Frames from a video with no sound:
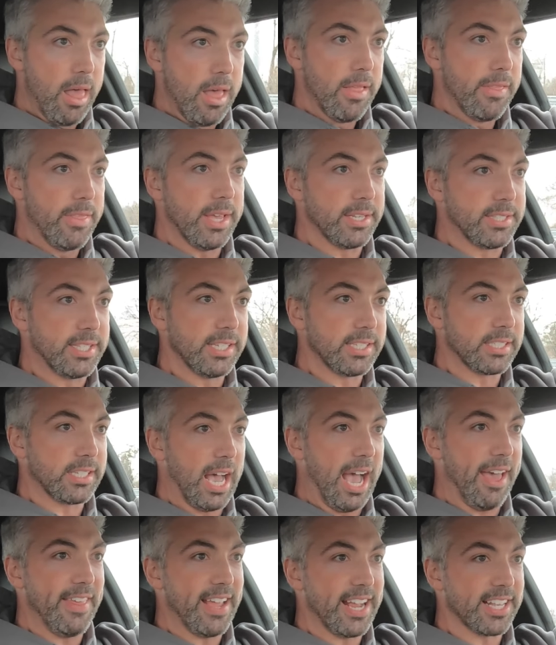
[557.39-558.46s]
This is,
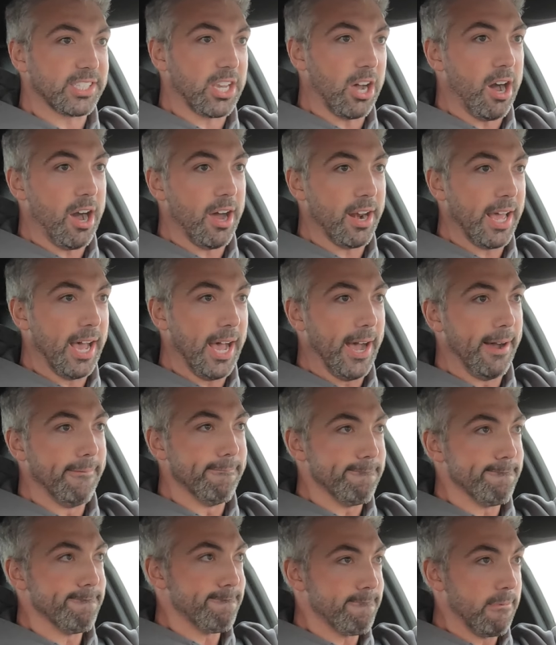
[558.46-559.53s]
I think it's called, I
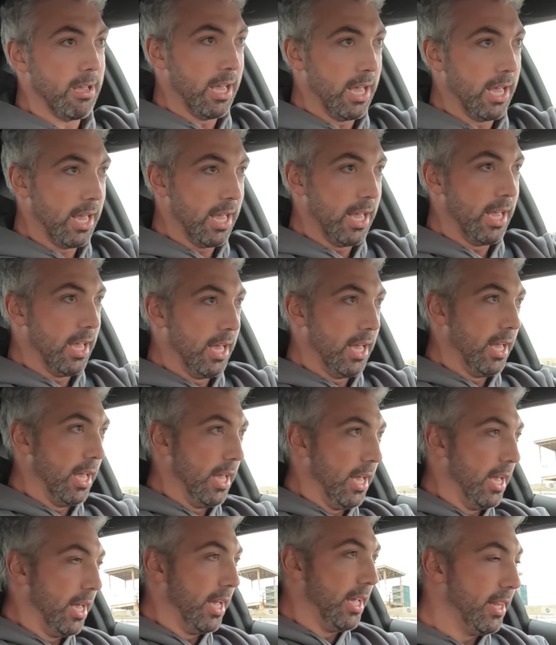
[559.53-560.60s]

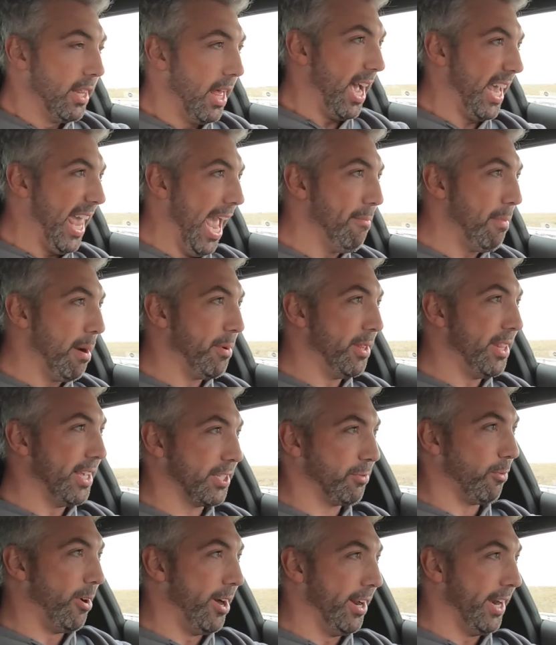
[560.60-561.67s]
can't remember this
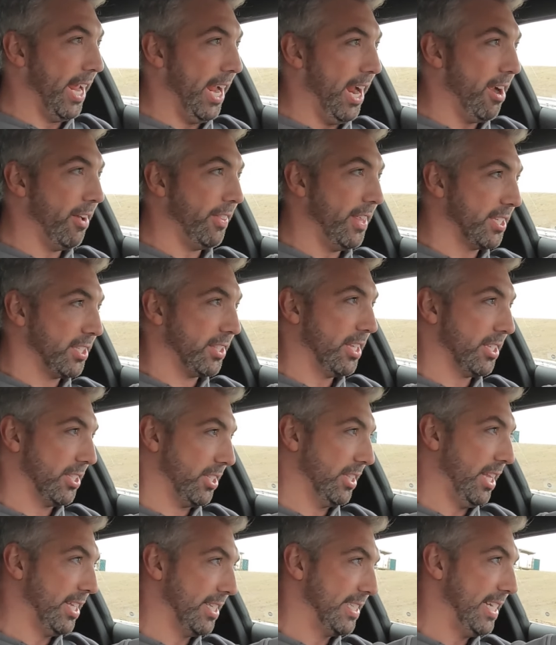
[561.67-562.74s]
one here, this
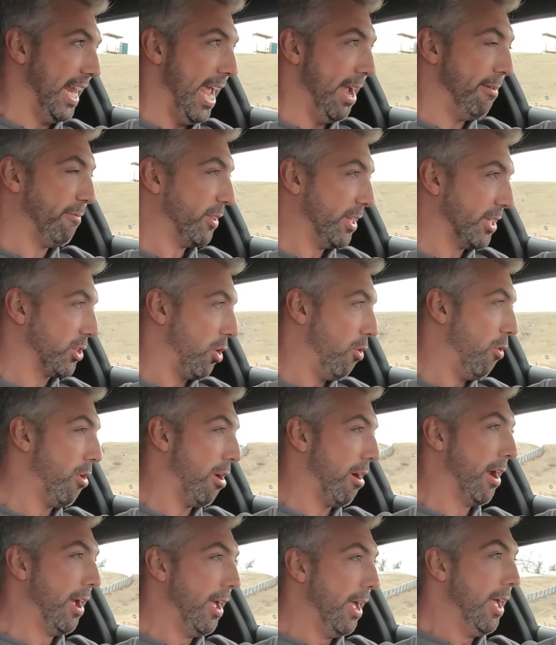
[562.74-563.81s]
name for this
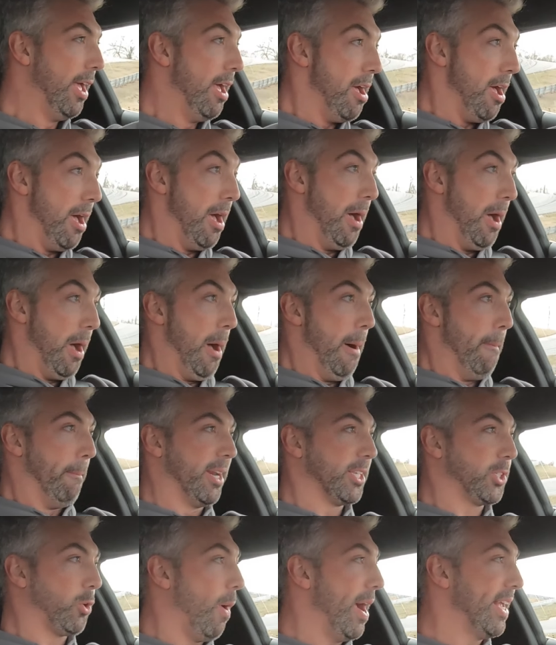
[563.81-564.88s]
corner, but
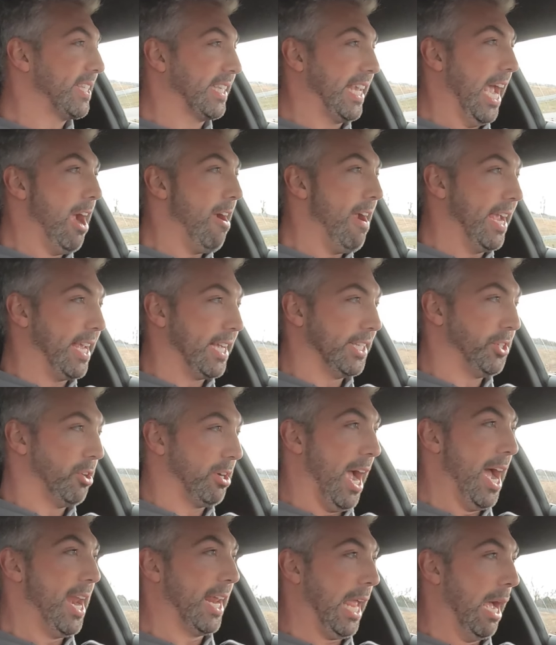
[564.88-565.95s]
it's quite scary because you're
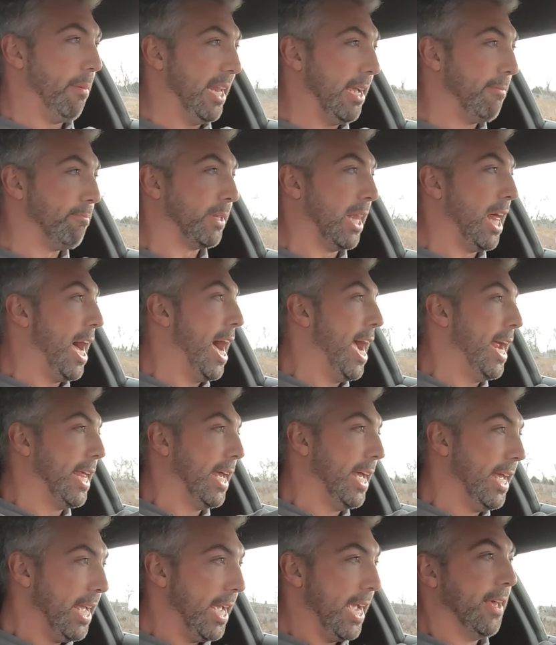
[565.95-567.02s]
kind of coming in blind
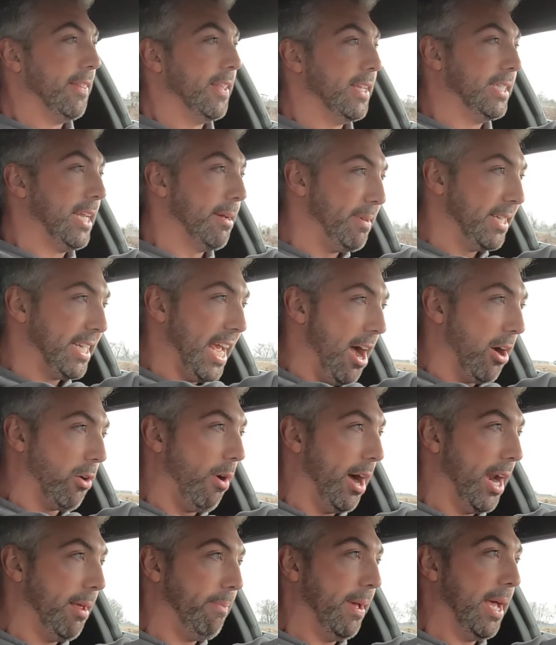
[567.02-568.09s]
and then dipping down
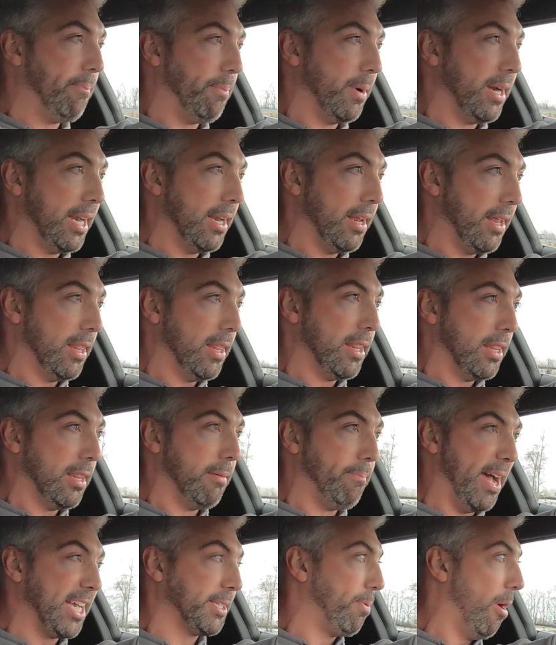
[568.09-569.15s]
quite a bit. But the
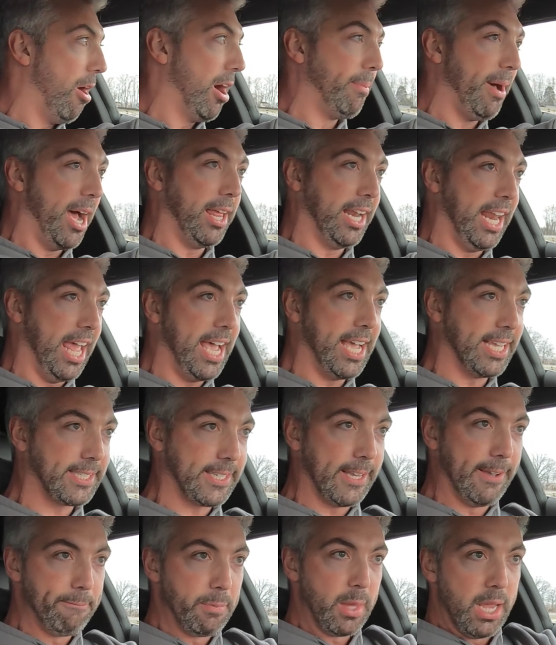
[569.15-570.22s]
best part about it is,
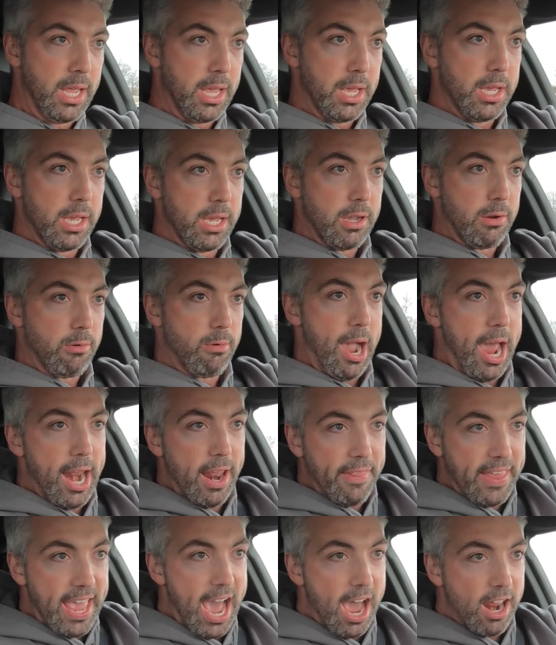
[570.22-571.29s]
right
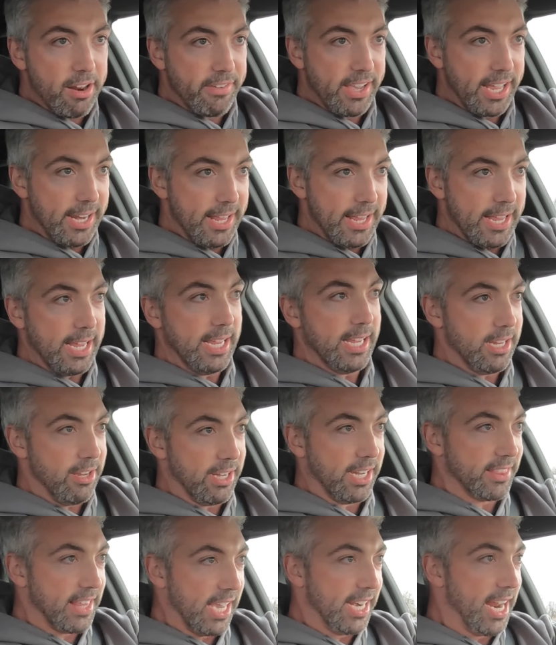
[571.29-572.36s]
on the out of it, you
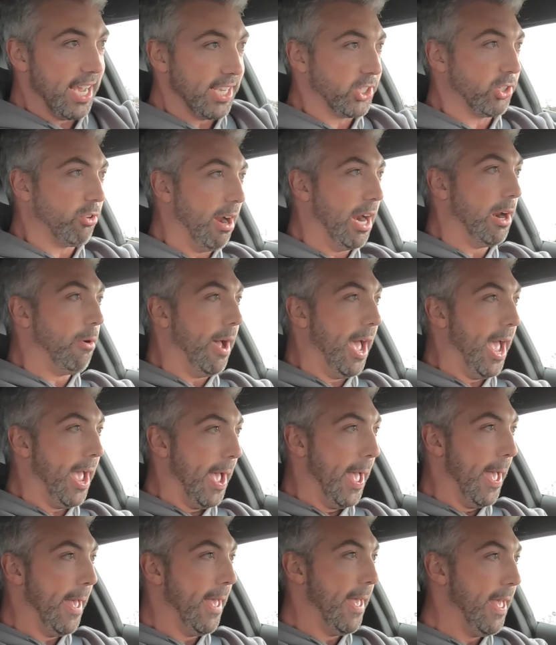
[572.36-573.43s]
get that nice straightaway.
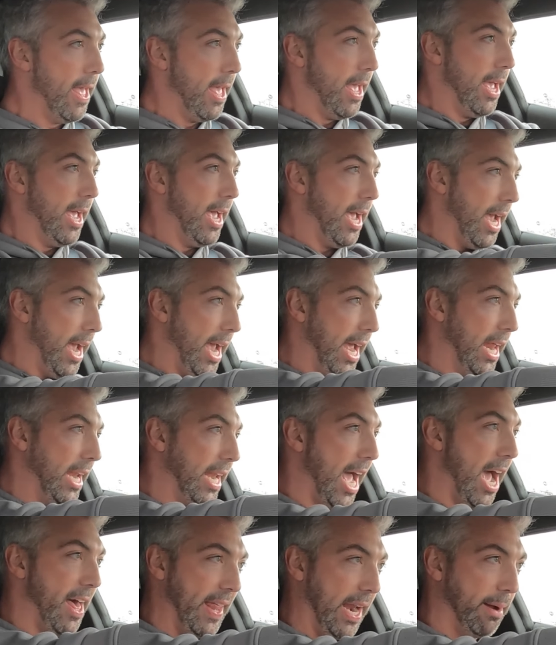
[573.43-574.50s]
And
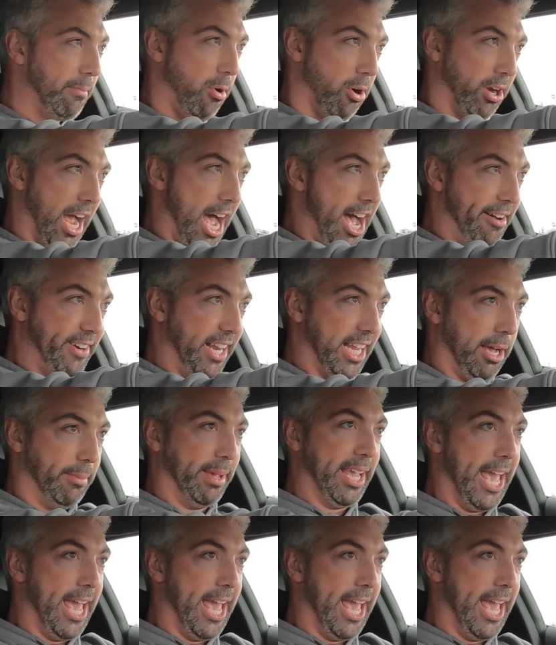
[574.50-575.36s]
now that I'm more confident coming